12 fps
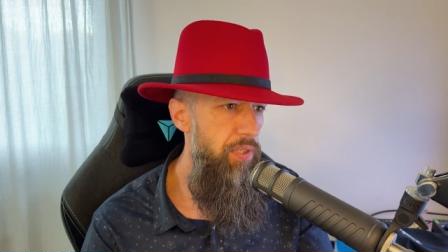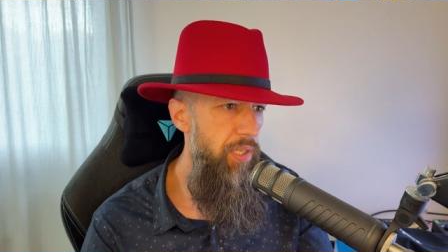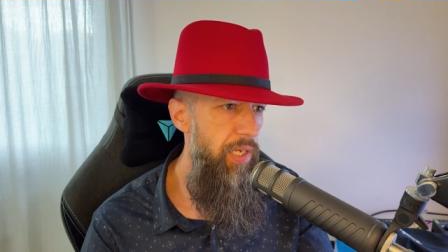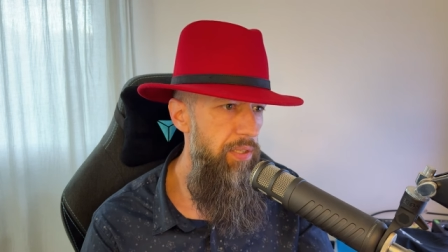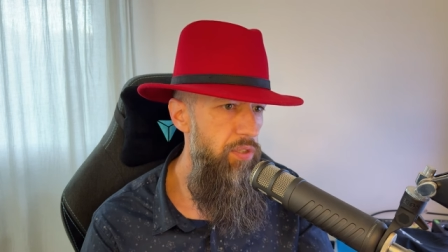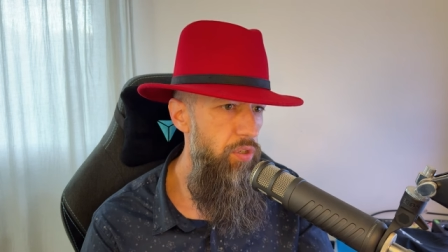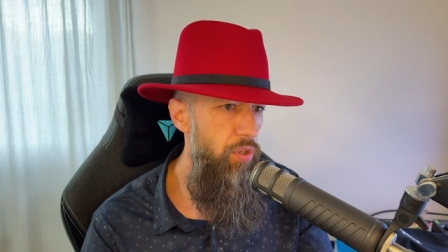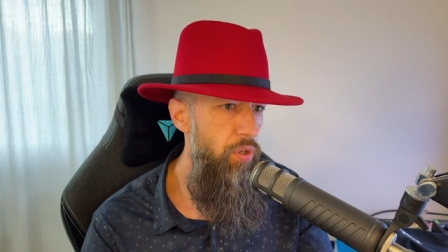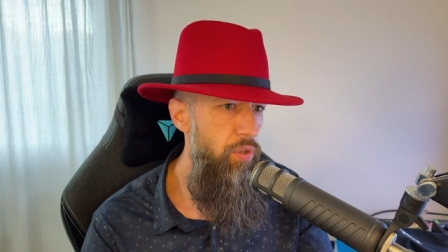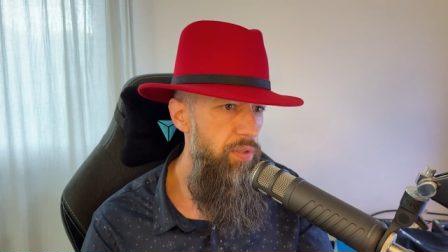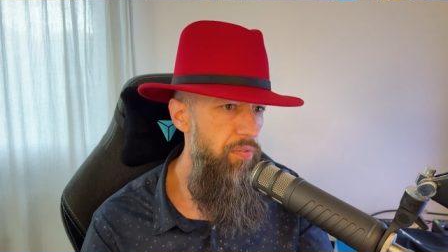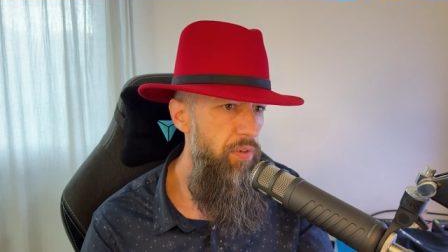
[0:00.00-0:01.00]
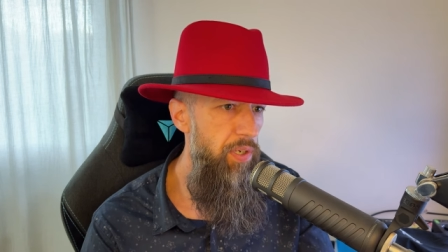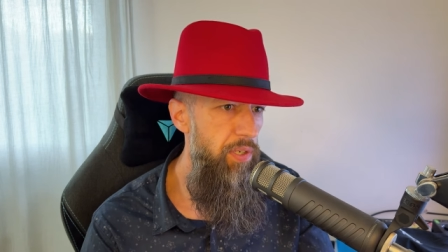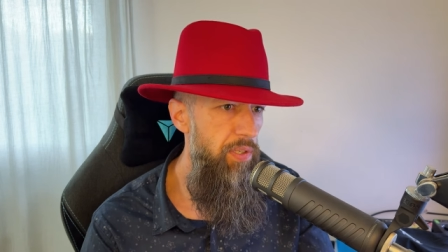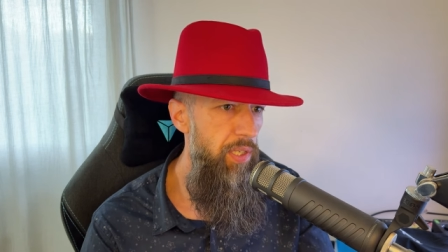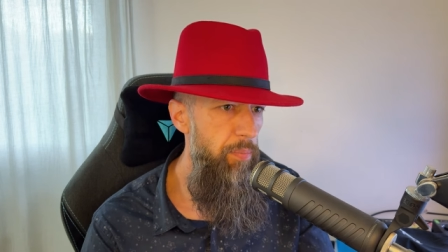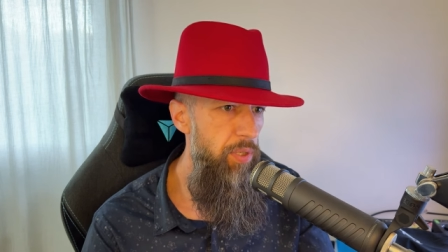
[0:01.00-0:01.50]
that, all the finger
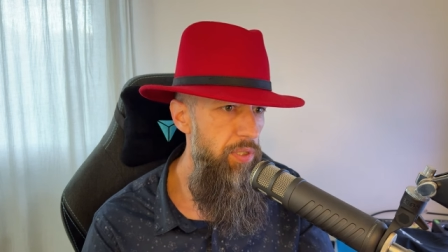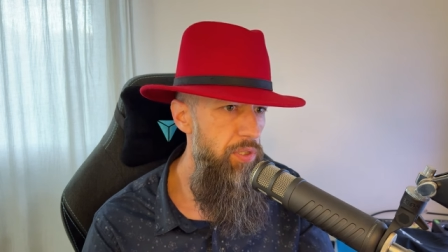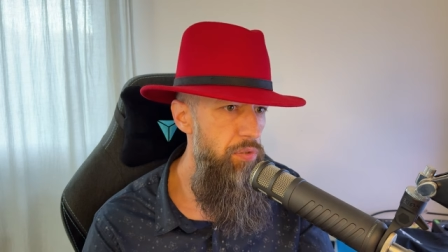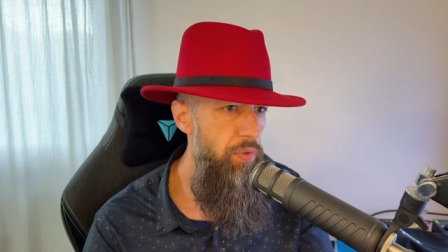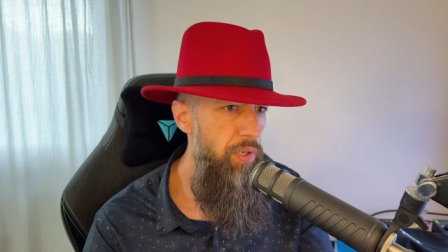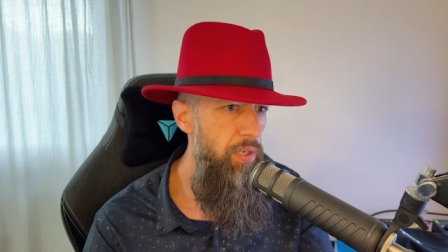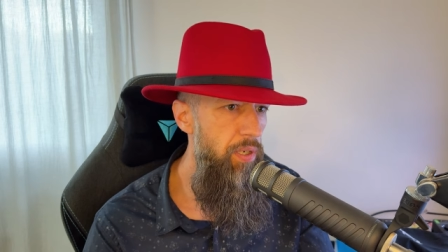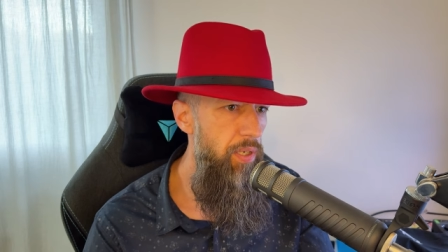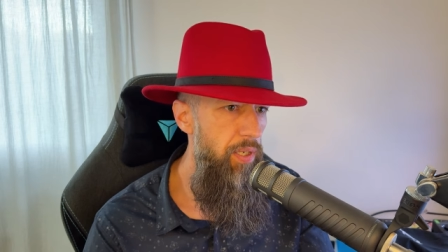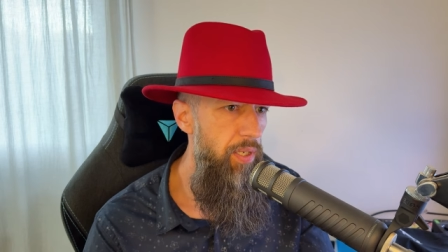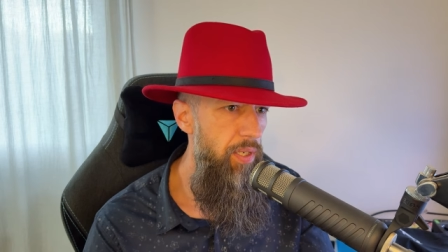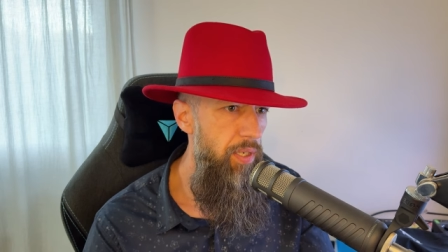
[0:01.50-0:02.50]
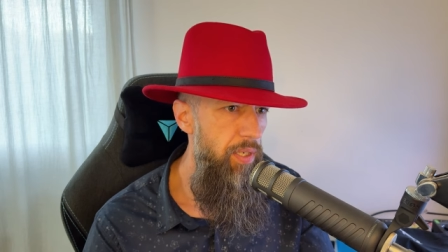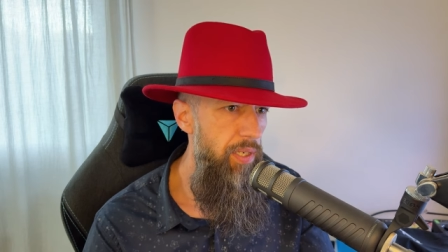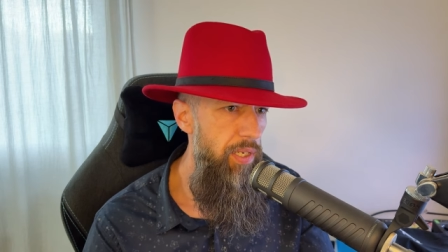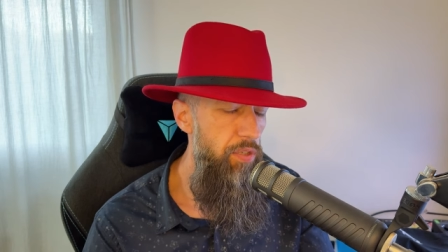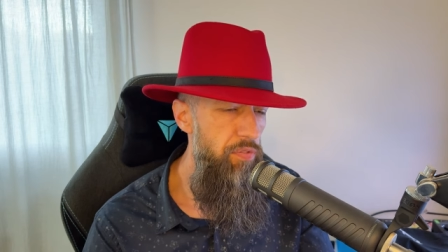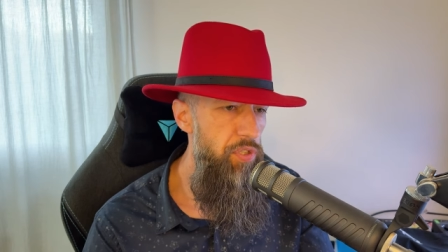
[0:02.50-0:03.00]
daemons were
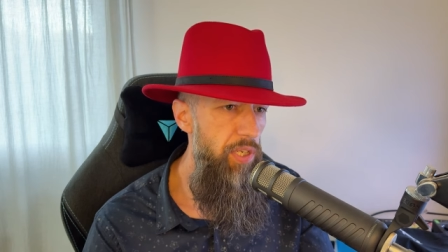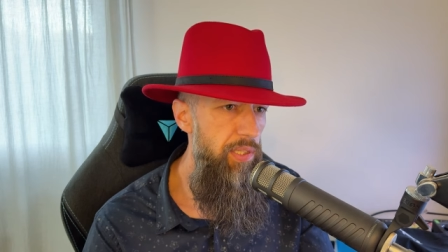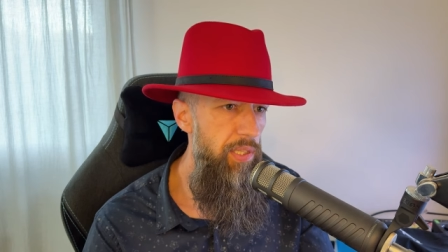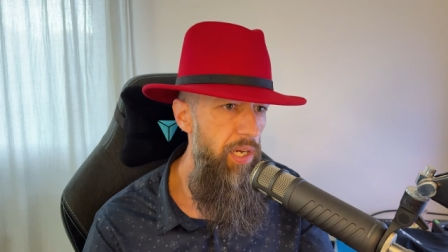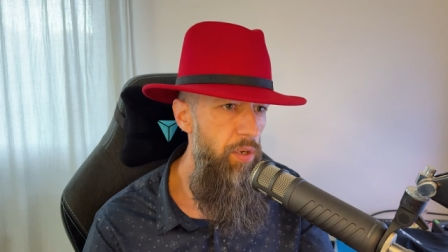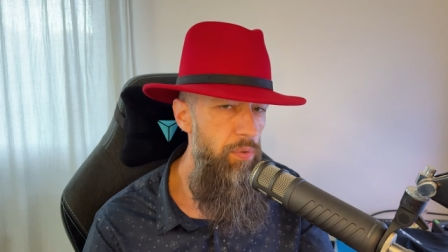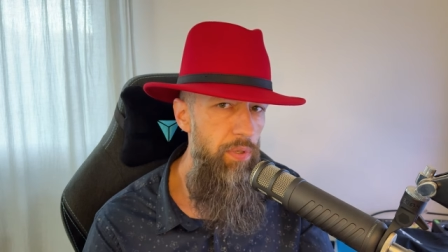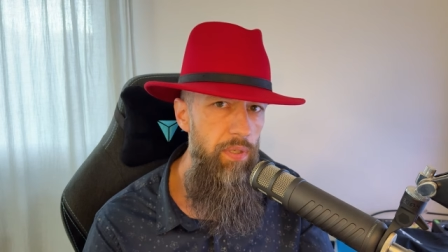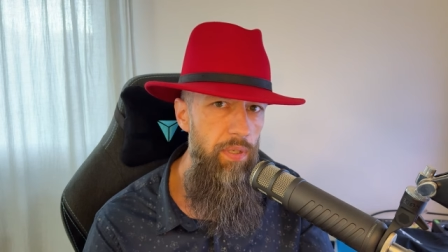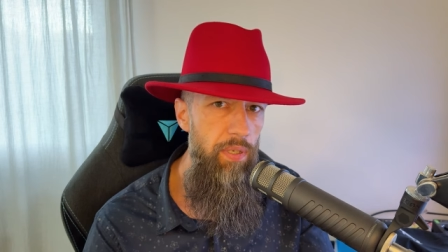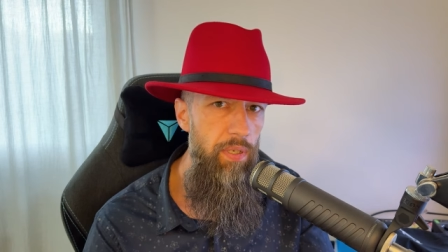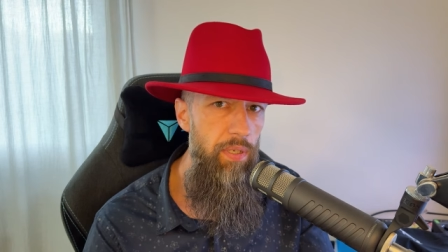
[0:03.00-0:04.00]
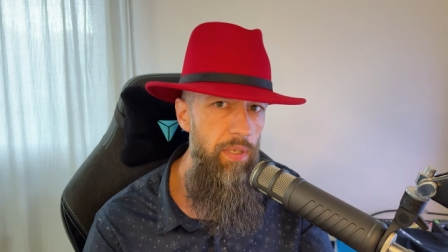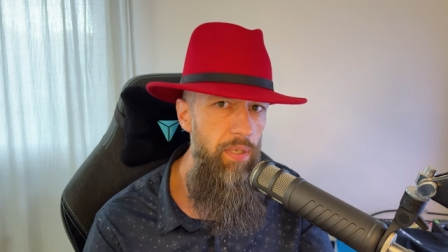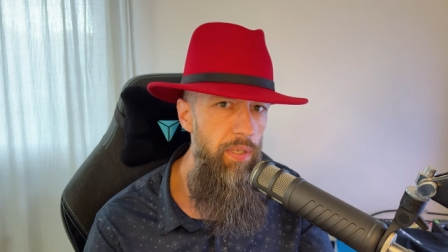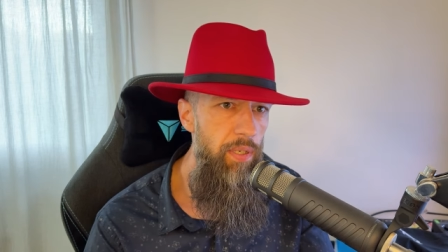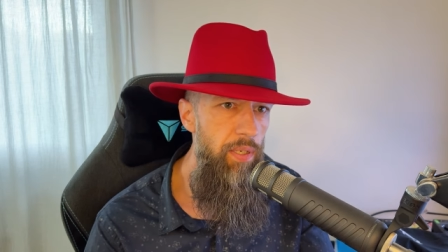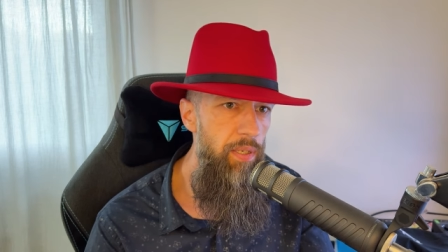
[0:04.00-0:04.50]
kind of shut down uh,
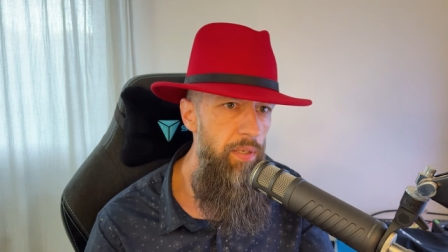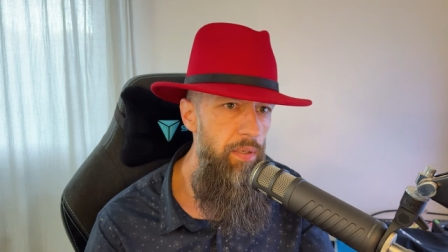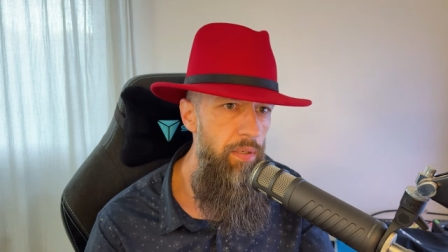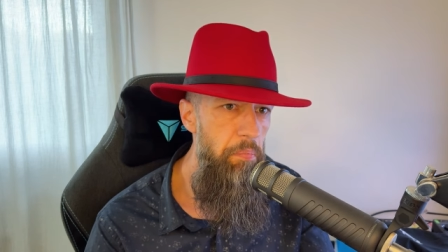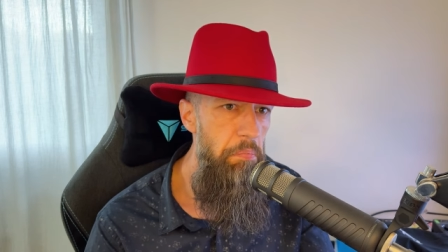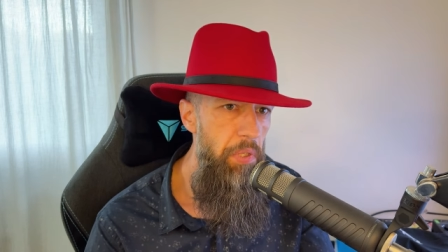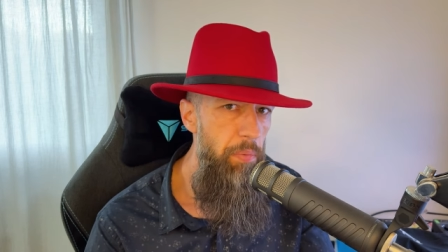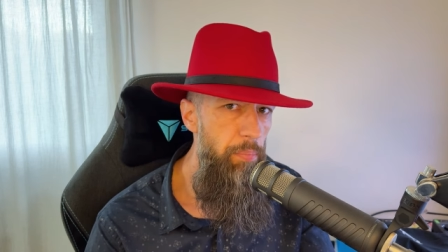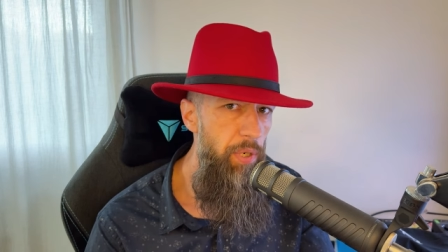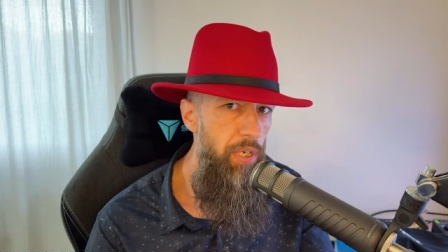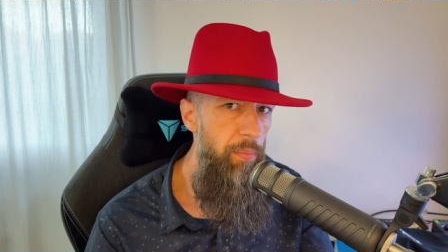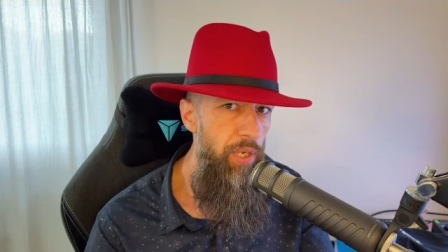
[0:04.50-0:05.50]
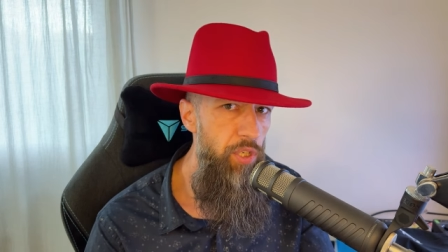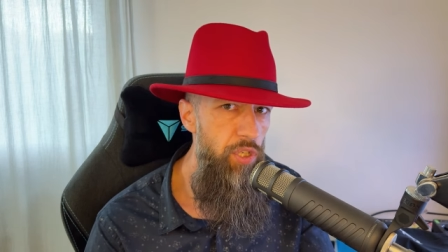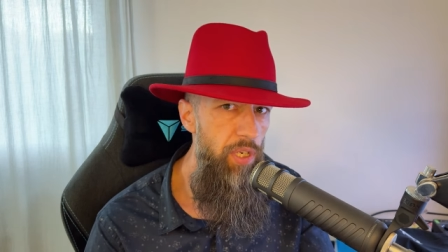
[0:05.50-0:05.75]
in pretty much